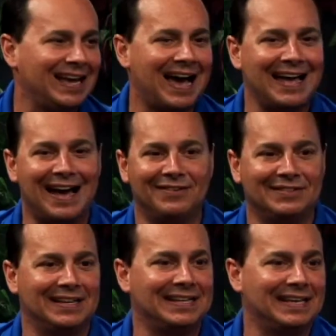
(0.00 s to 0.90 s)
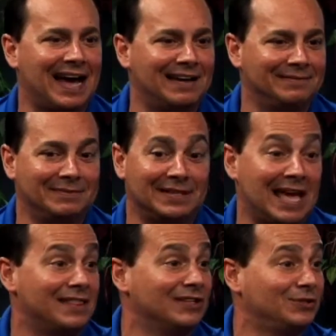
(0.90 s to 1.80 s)
I, I
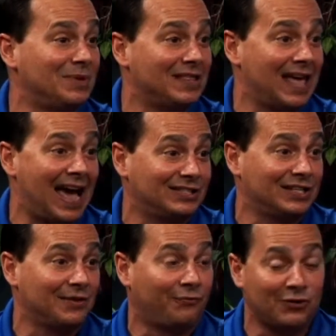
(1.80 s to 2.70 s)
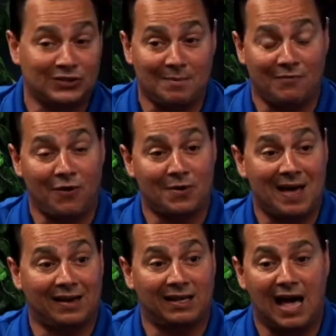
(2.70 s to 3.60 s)
again, this will be actually the first time I've heard them
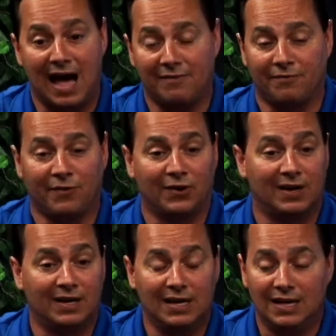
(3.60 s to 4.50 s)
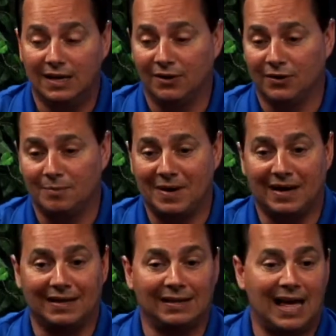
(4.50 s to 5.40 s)
out live. I've heard a uh, heard them mm -hmm. uh,
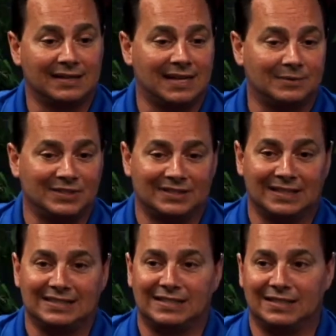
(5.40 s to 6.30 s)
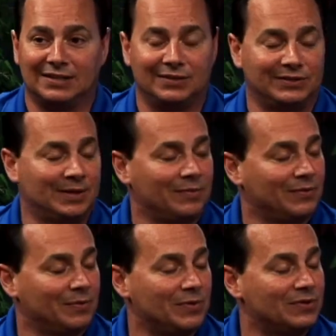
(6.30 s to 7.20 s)
mm-hmm. a lot of times just listen to some of
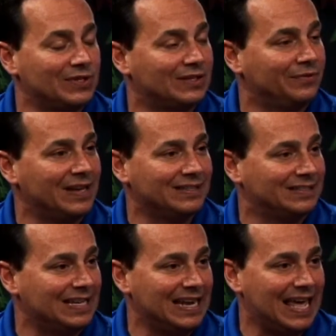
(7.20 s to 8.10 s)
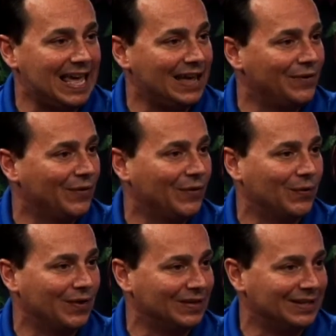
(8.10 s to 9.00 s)
their music via CD or,
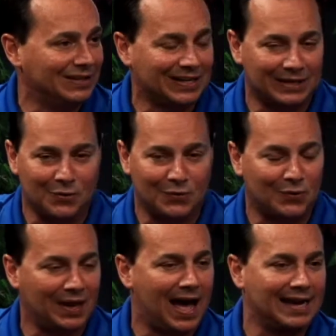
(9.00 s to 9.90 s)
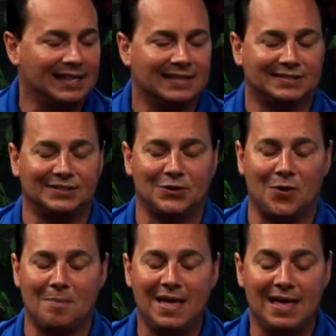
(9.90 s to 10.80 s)
or look right. at going online and listen to
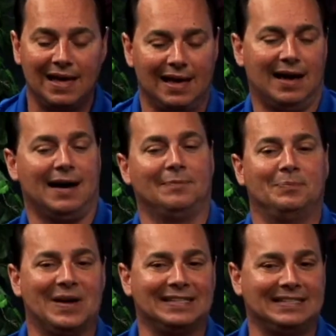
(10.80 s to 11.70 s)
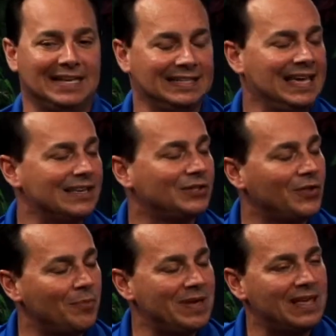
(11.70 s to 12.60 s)
them. Uh, but uh, yeah, so
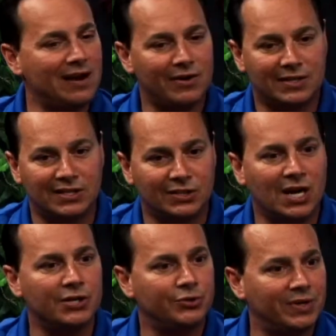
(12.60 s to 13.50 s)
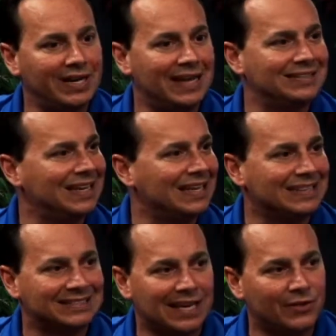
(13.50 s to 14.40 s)
they'll be there in country. I say like the
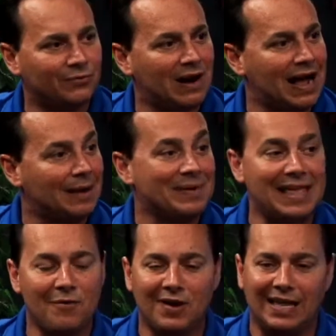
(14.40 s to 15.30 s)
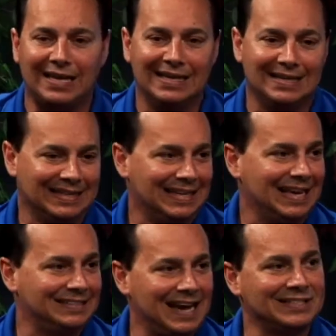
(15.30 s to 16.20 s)
Southern rock. I mean, they right. really,
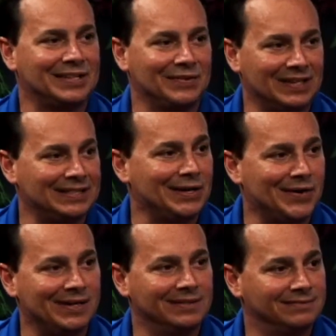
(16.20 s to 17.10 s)
these guys can really do it.